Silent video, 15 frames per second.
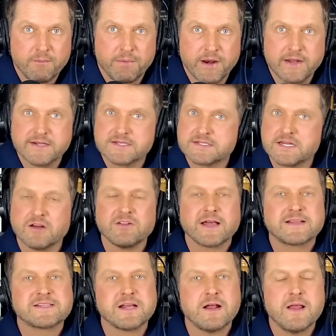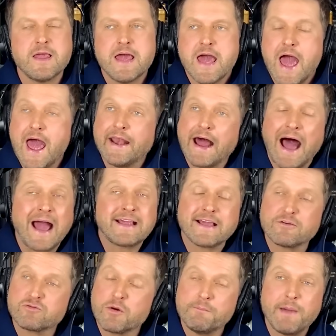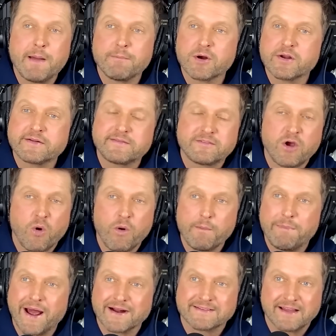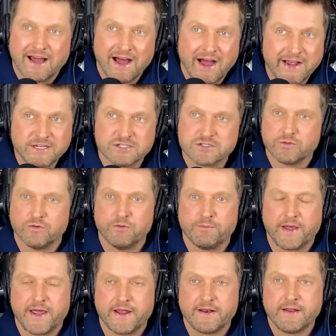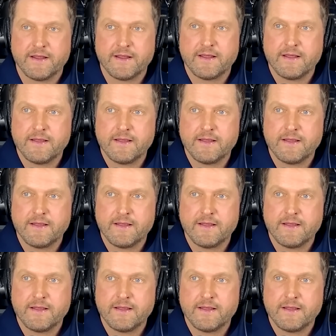but he's still like, and I can remember going back to high school, man.